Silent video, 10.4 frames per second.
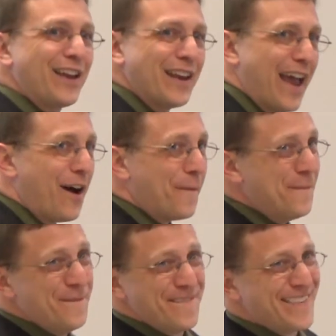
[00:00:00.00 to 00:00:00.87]
Now,
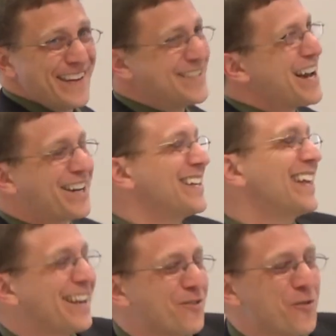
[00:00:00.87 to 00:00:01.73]
he's not going
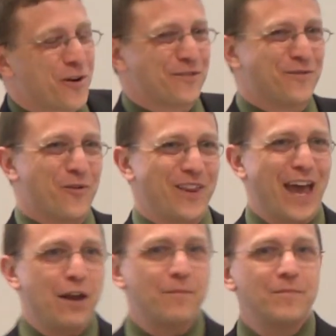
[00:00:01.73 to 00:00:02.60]
to get a warrant for
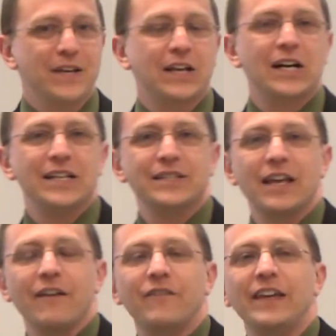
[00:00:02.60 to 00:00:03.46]
that because
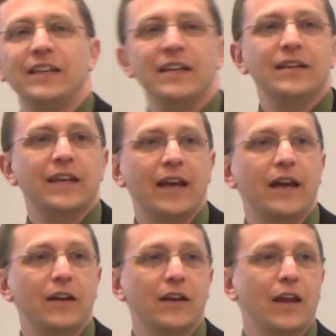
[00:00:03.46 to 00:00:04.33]
if he needed to
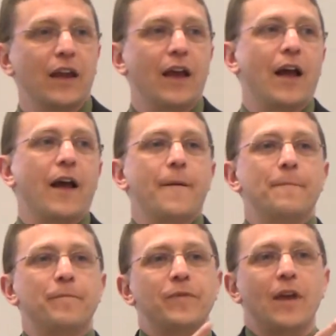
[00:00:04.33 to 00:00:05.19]
get
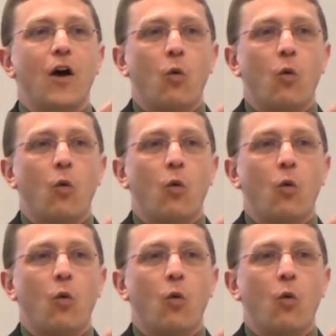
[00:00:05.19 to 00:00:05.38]
a